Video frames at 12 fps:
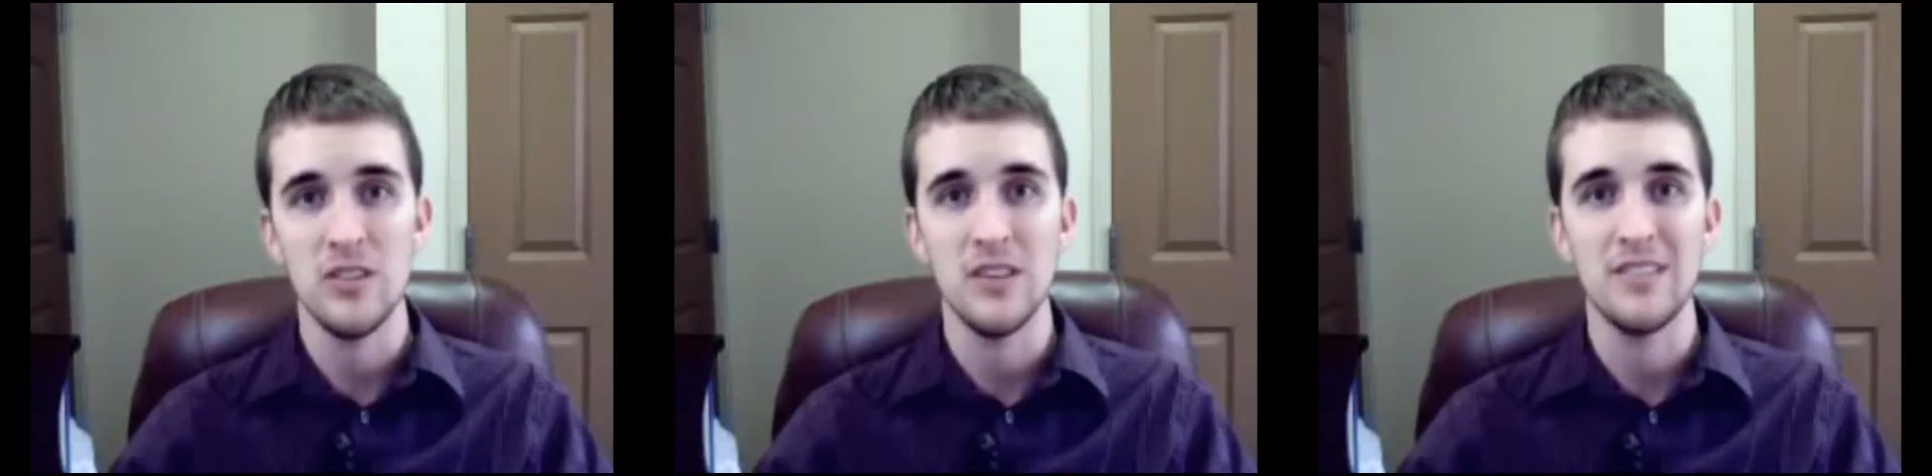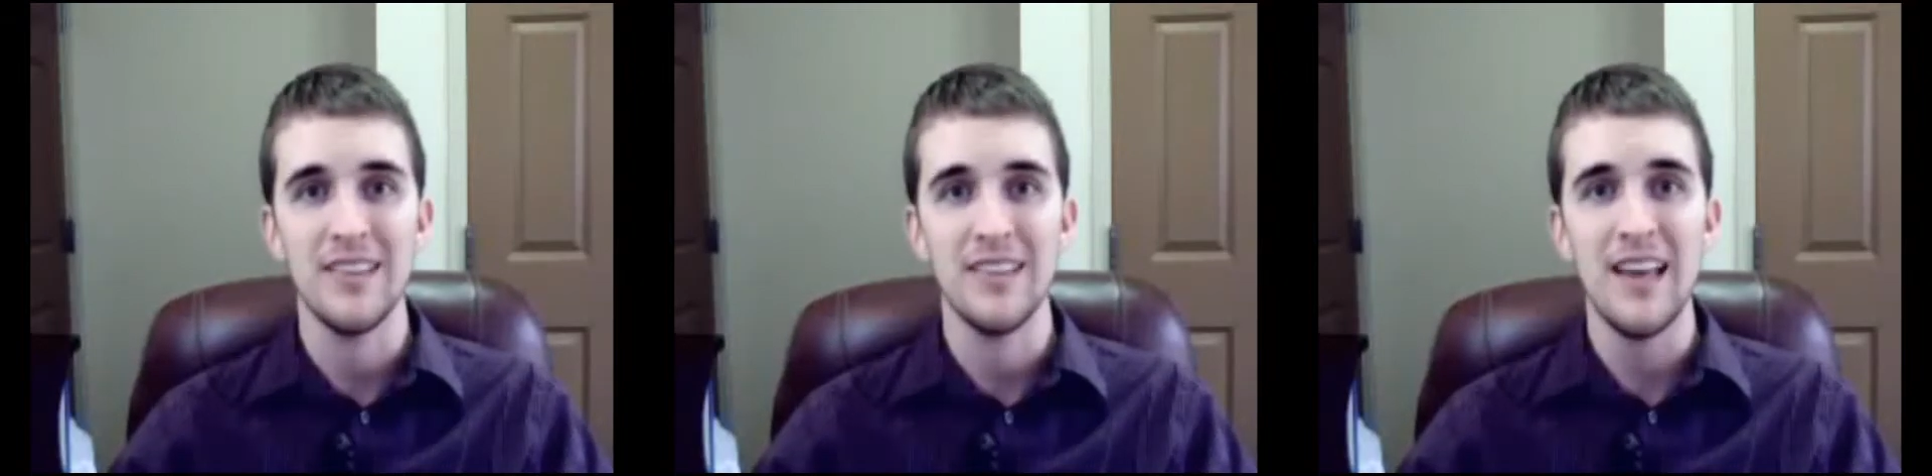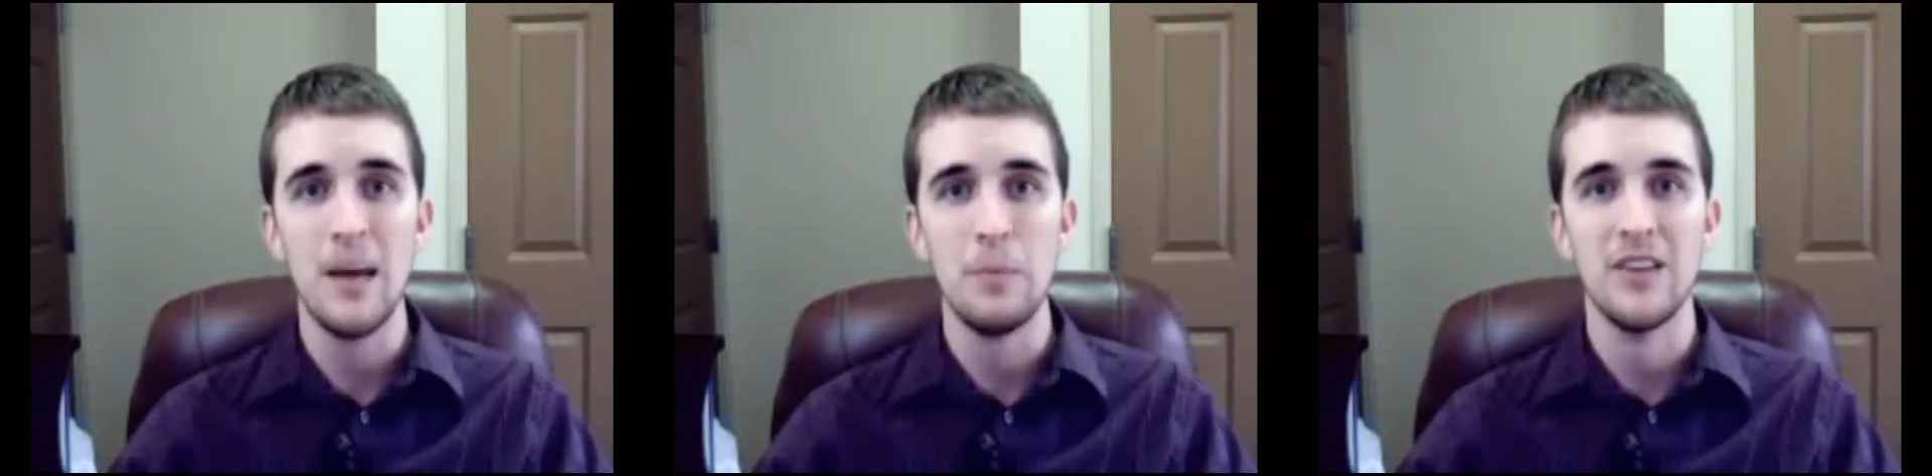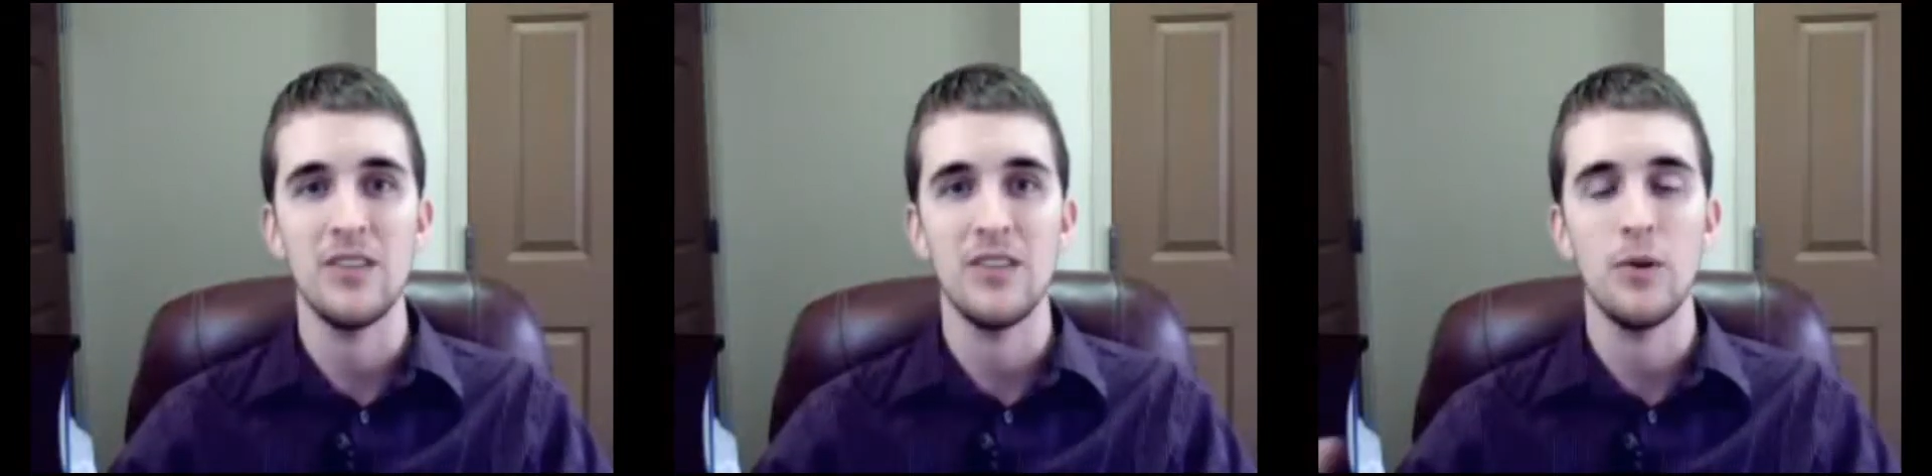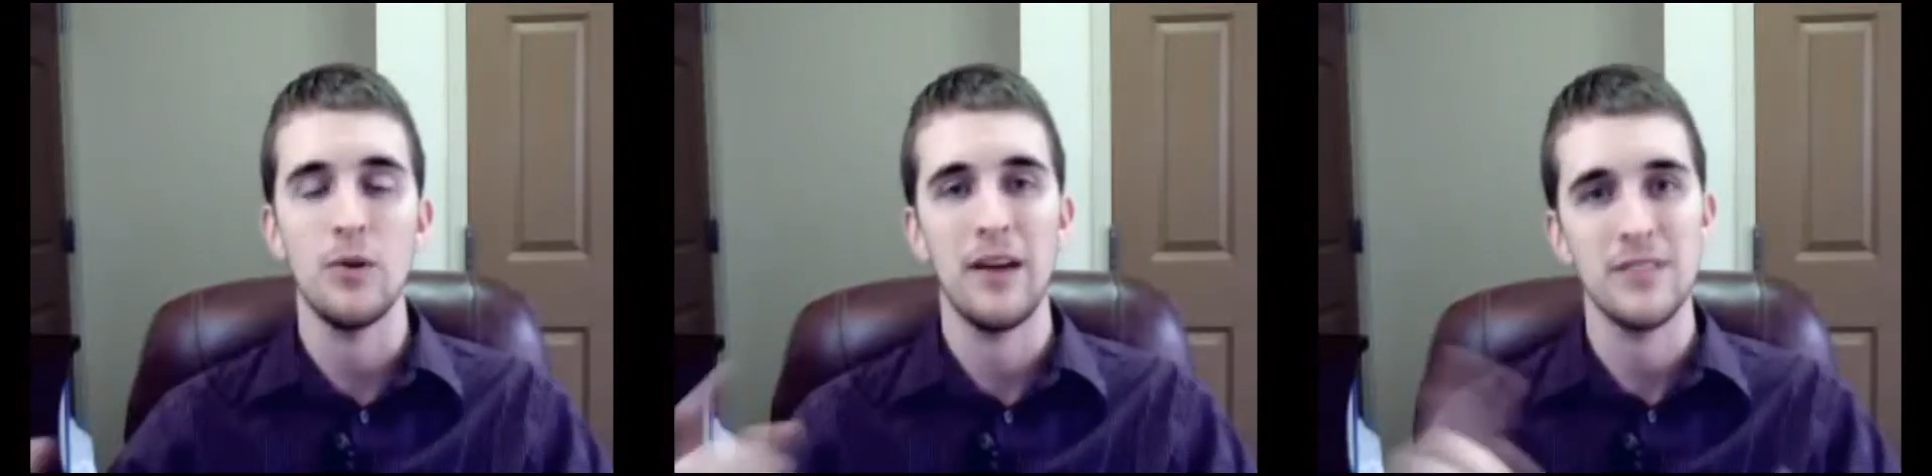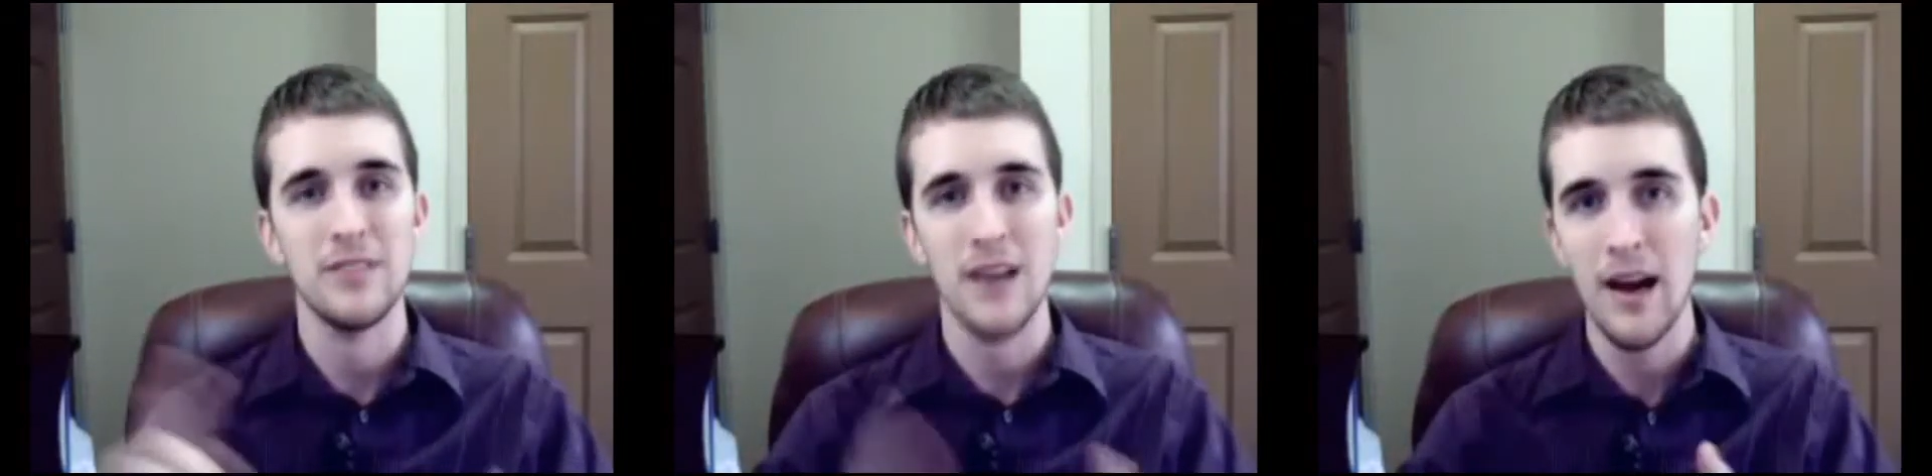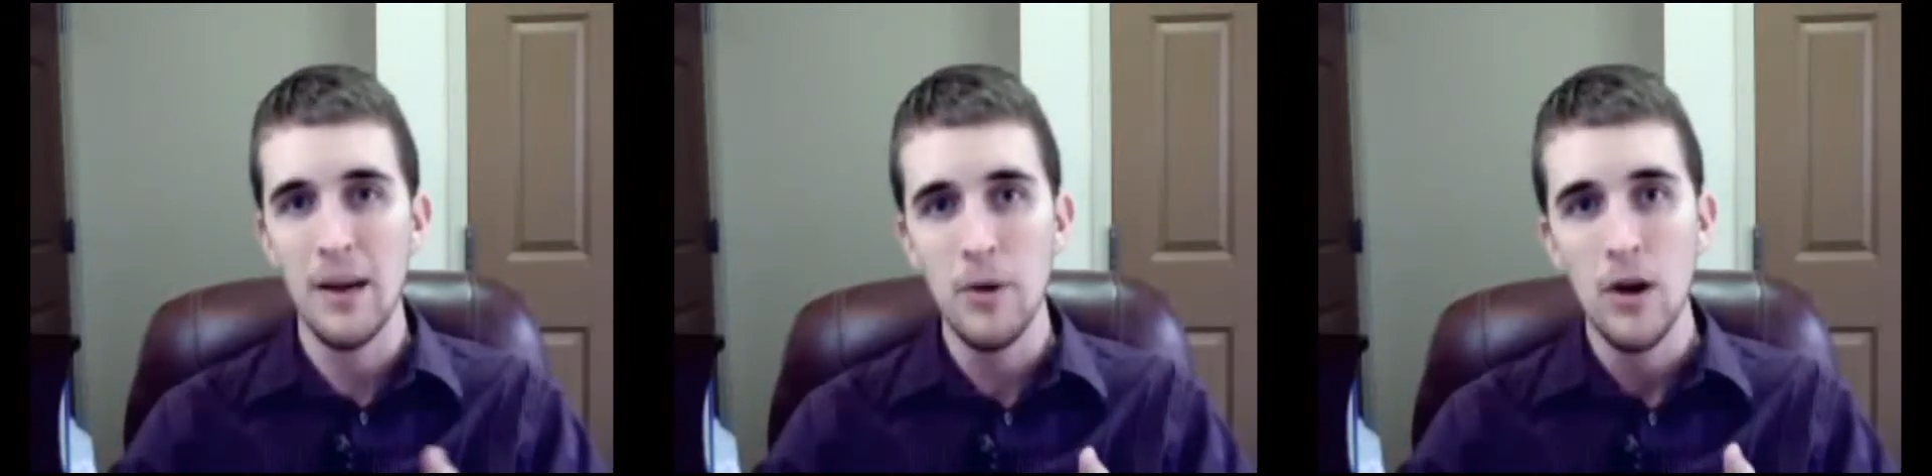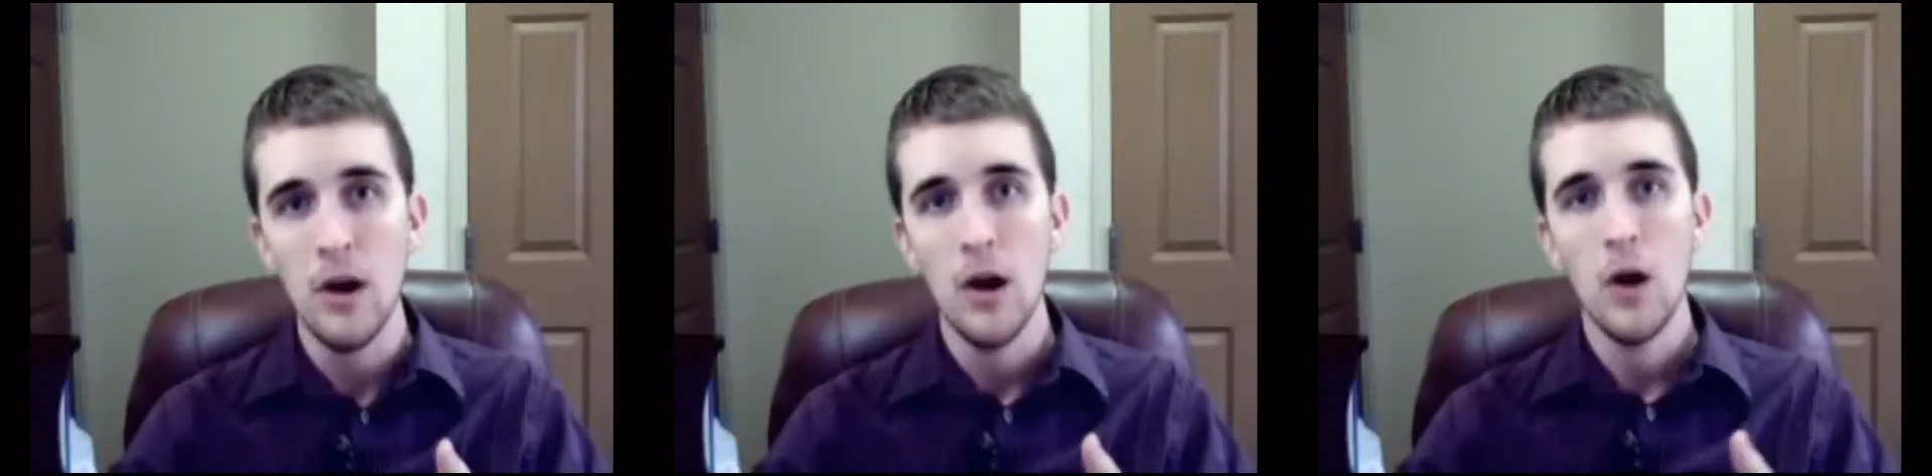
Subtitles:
and things like that, because they don't have time,